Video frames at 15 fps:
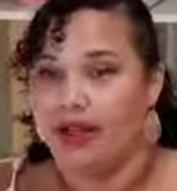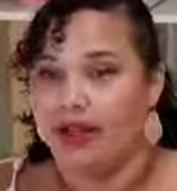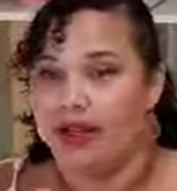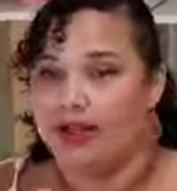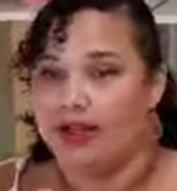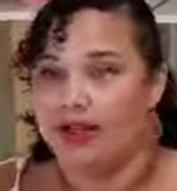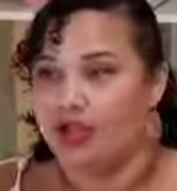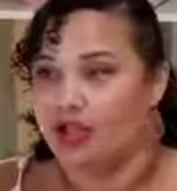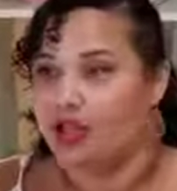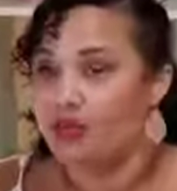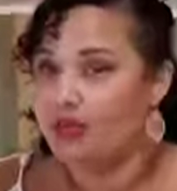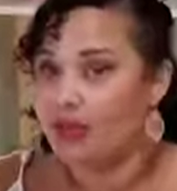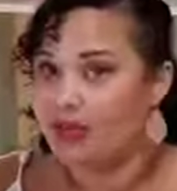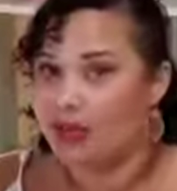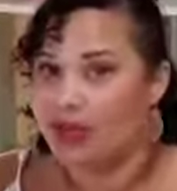It should
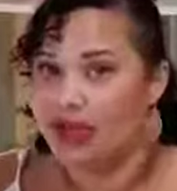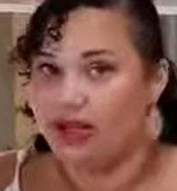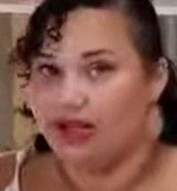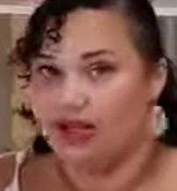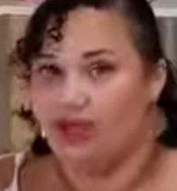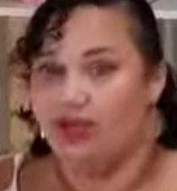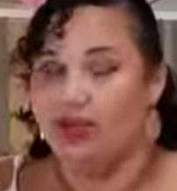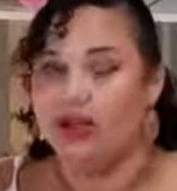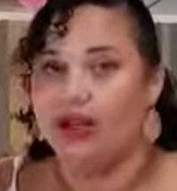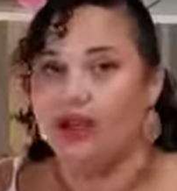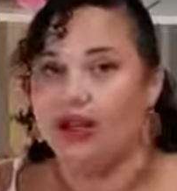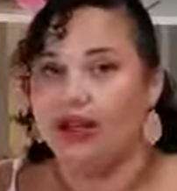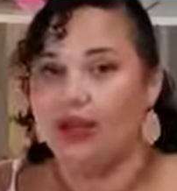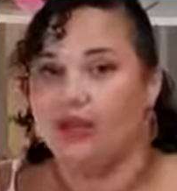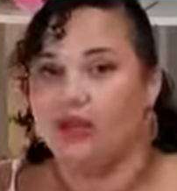be pretty
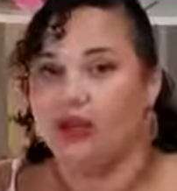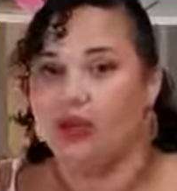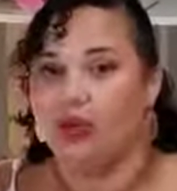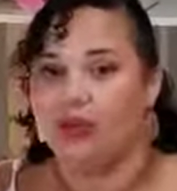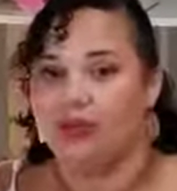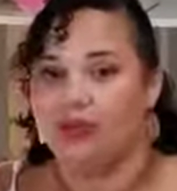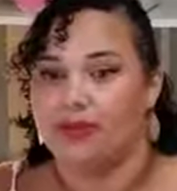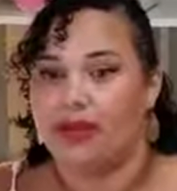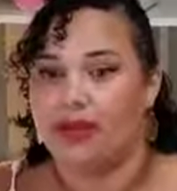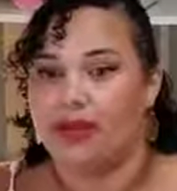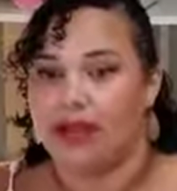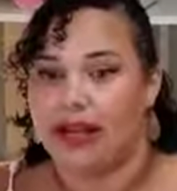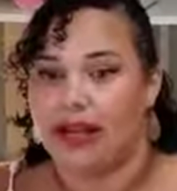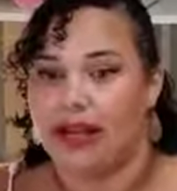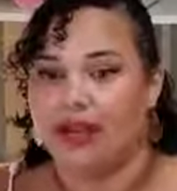simple. If you're spending
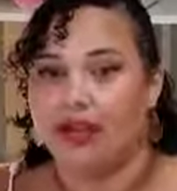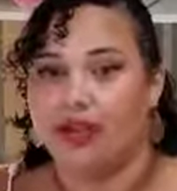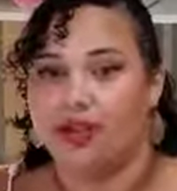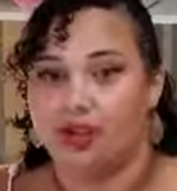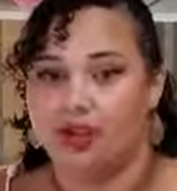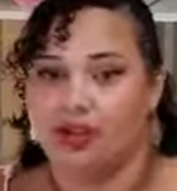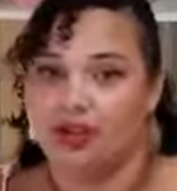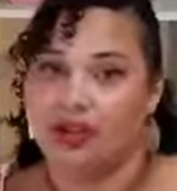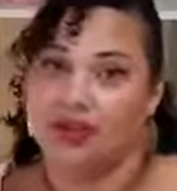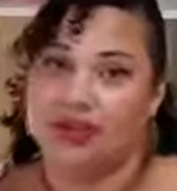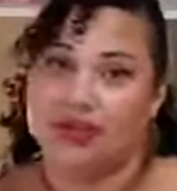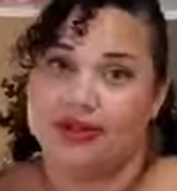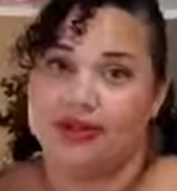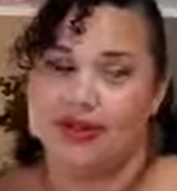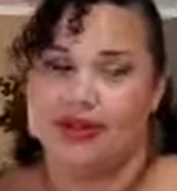cash, look through your
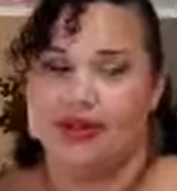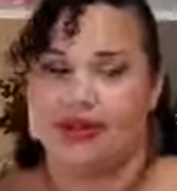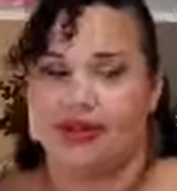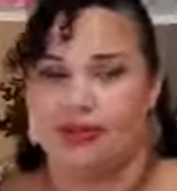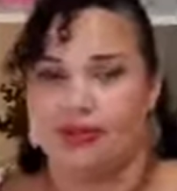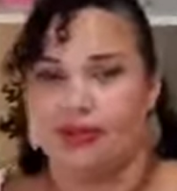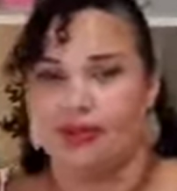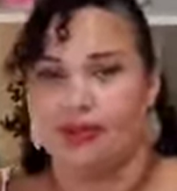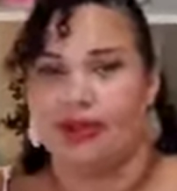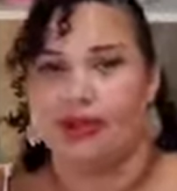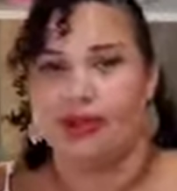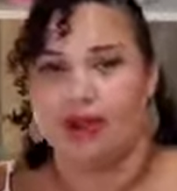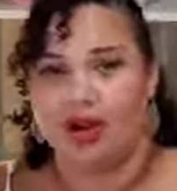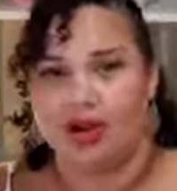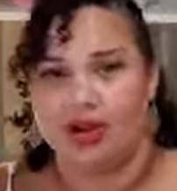receipts. If you're
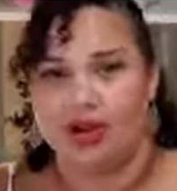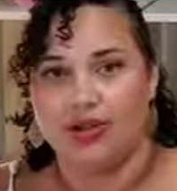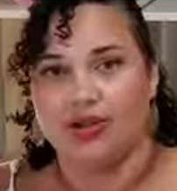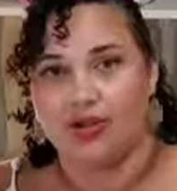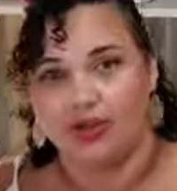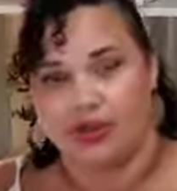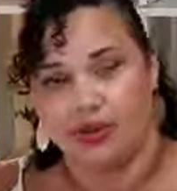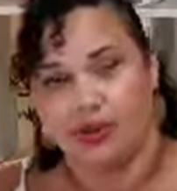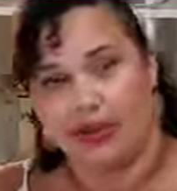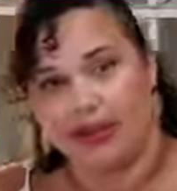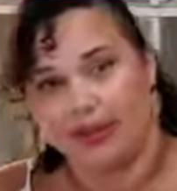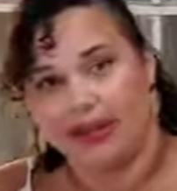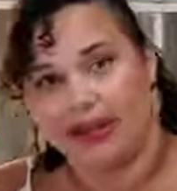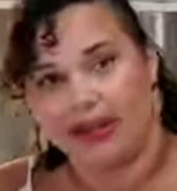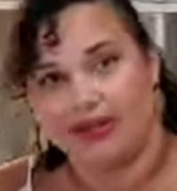spending cards, look through your
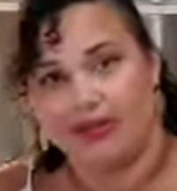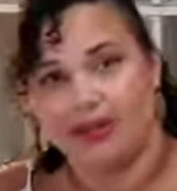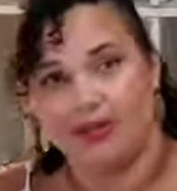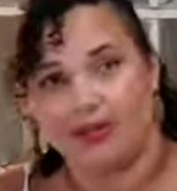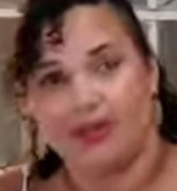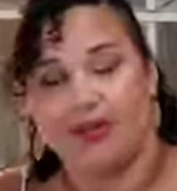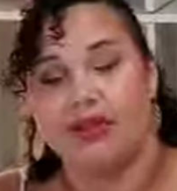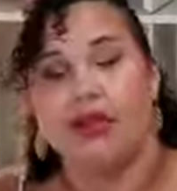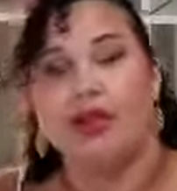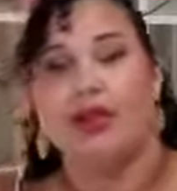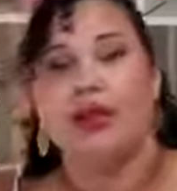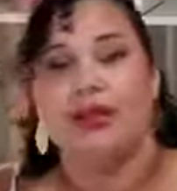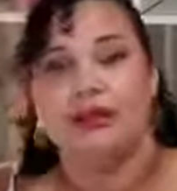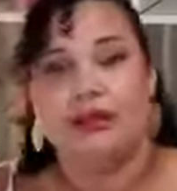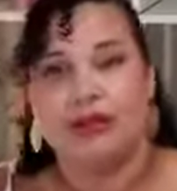bank statements.
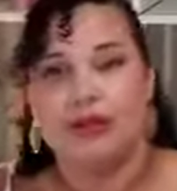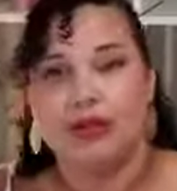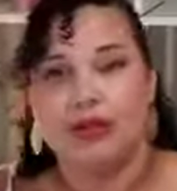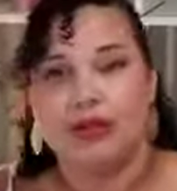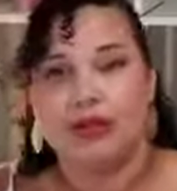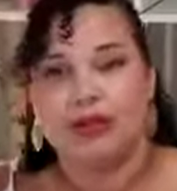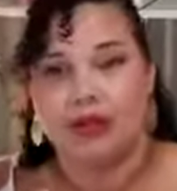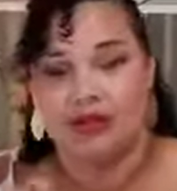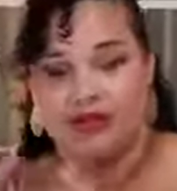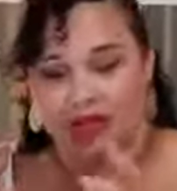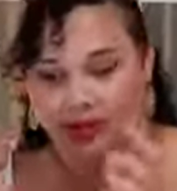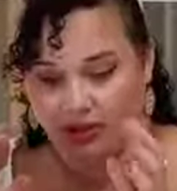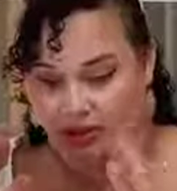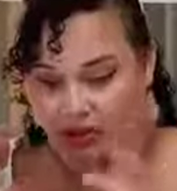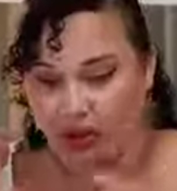Simply
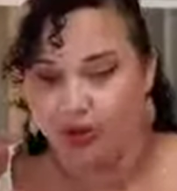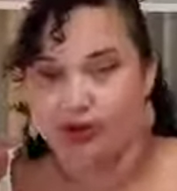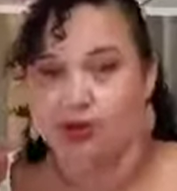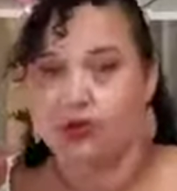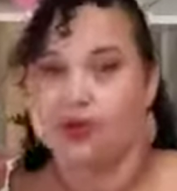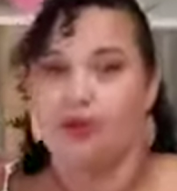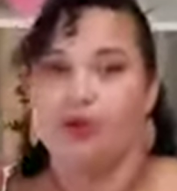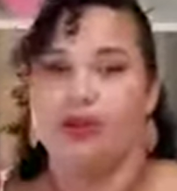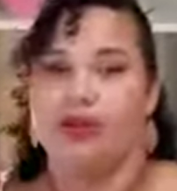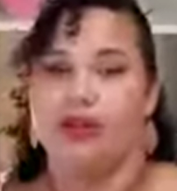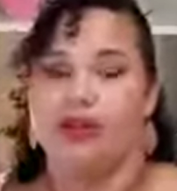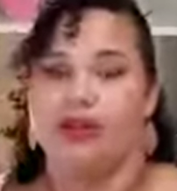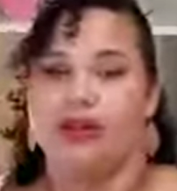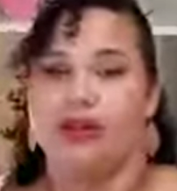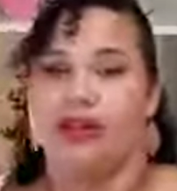go through them really
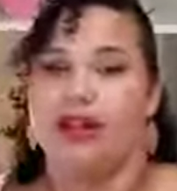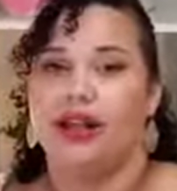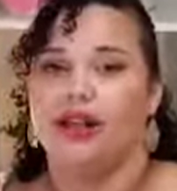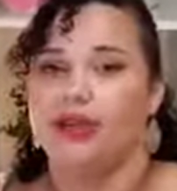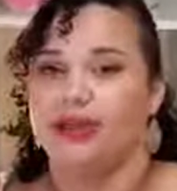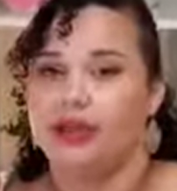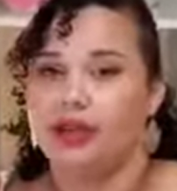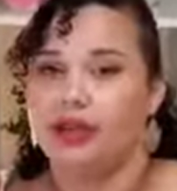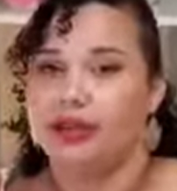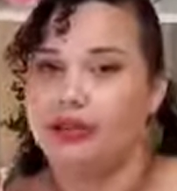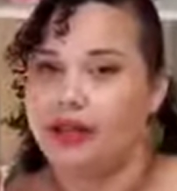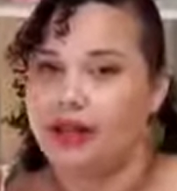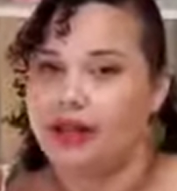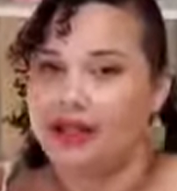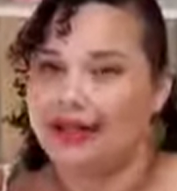quickly, and you really
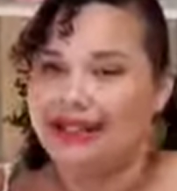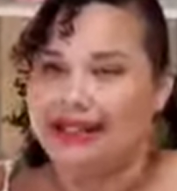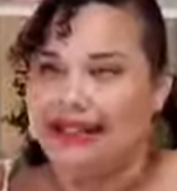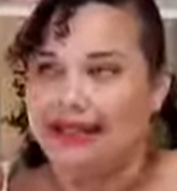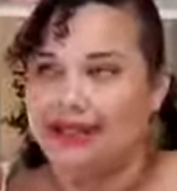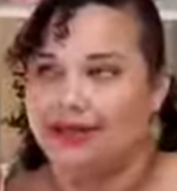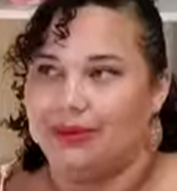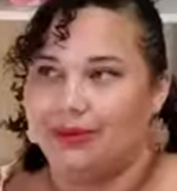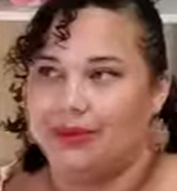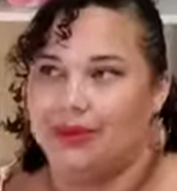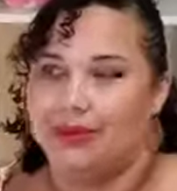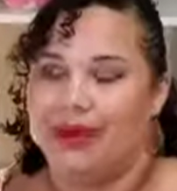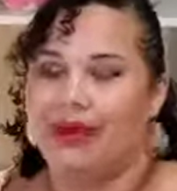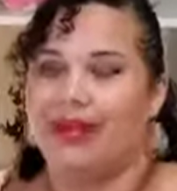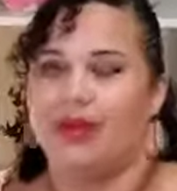need
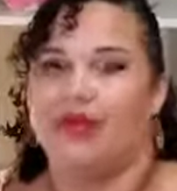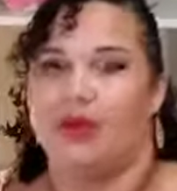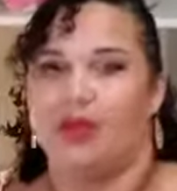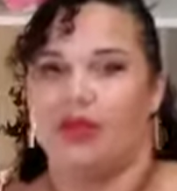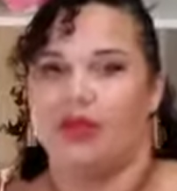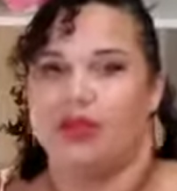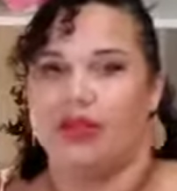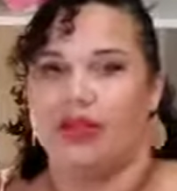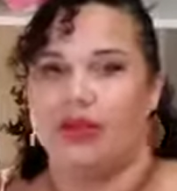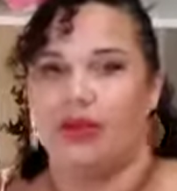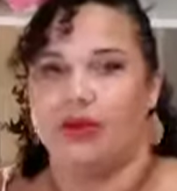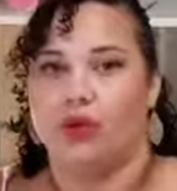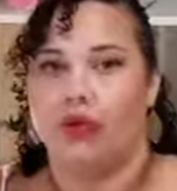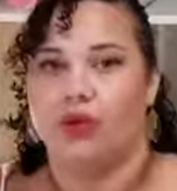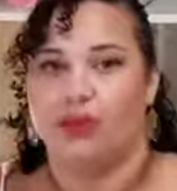to mainly focus on these
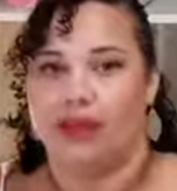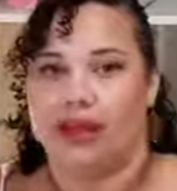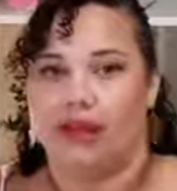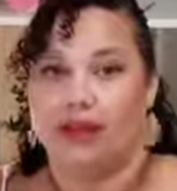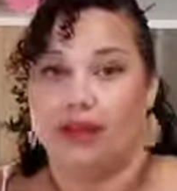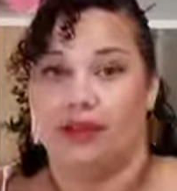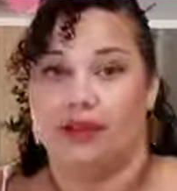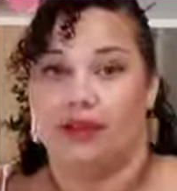four main